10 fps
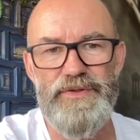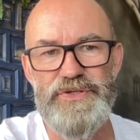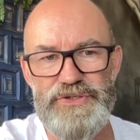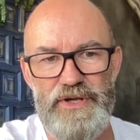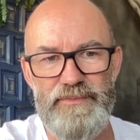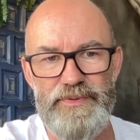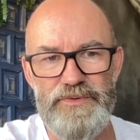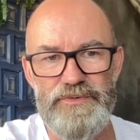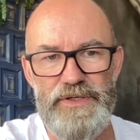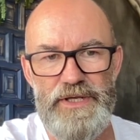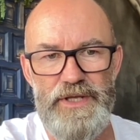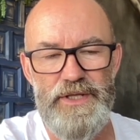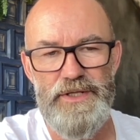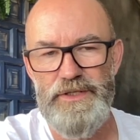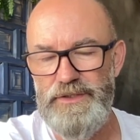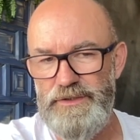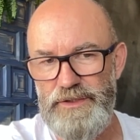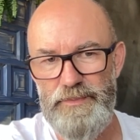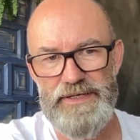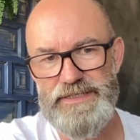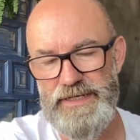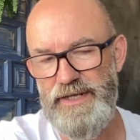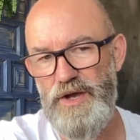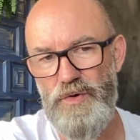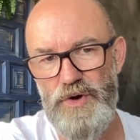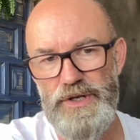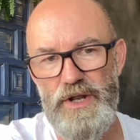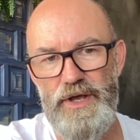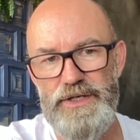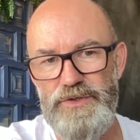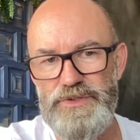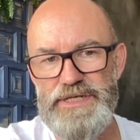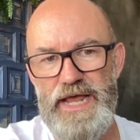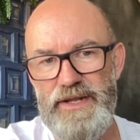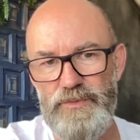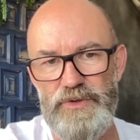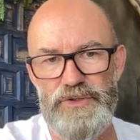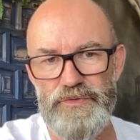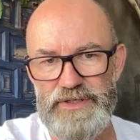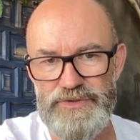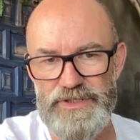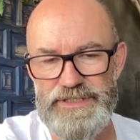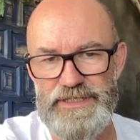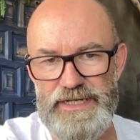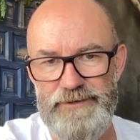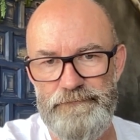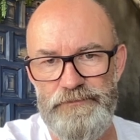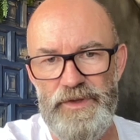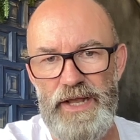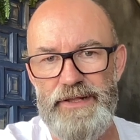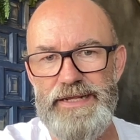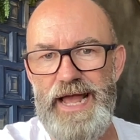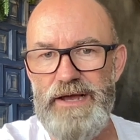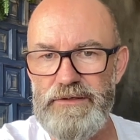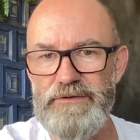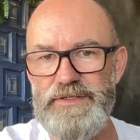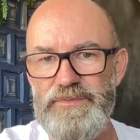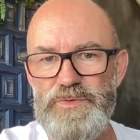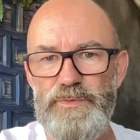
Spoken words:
The Sample. You basically go online, you tell it what you're interested in, and the algorithms will